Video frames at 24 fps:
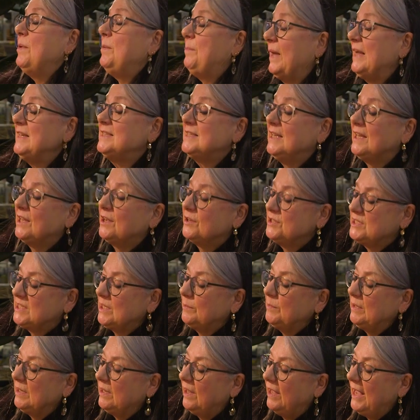but it basically goes
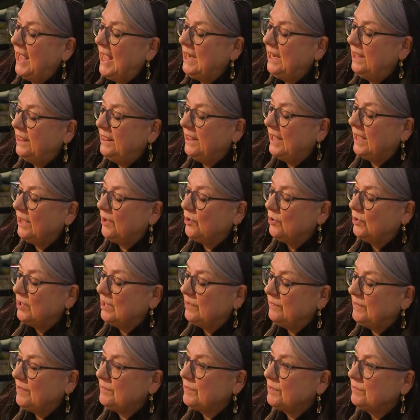something like, anything
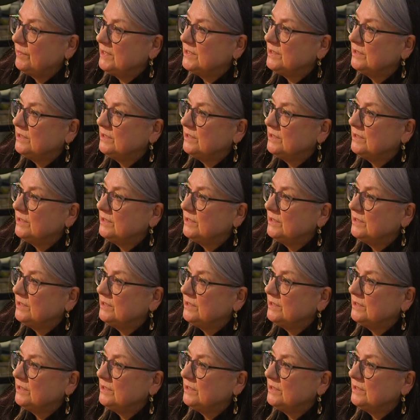good I've ever